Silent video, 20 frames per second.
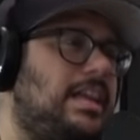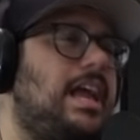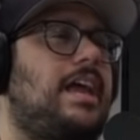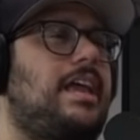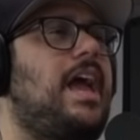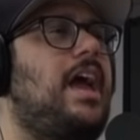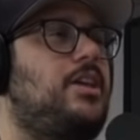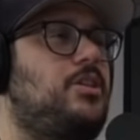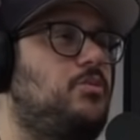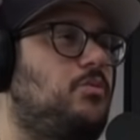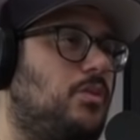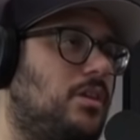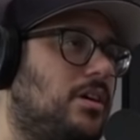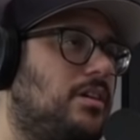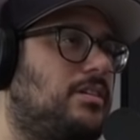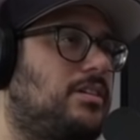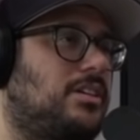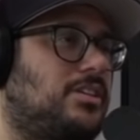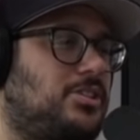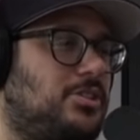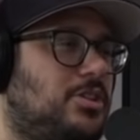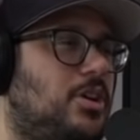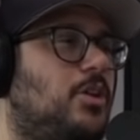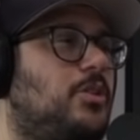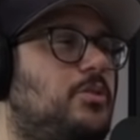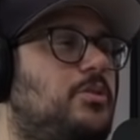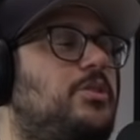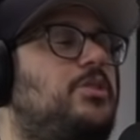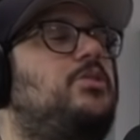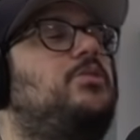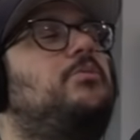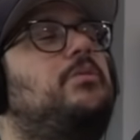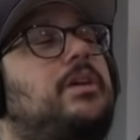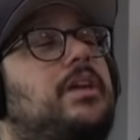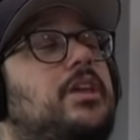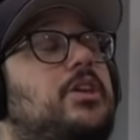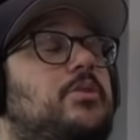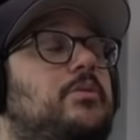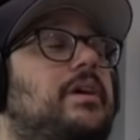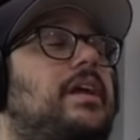Yeah, yeah, you would. Because, you, you know, you, you, would,
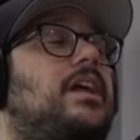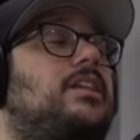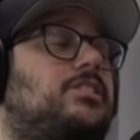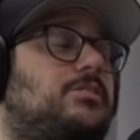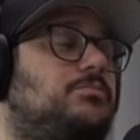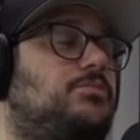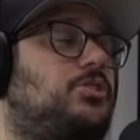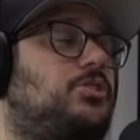also, you would get some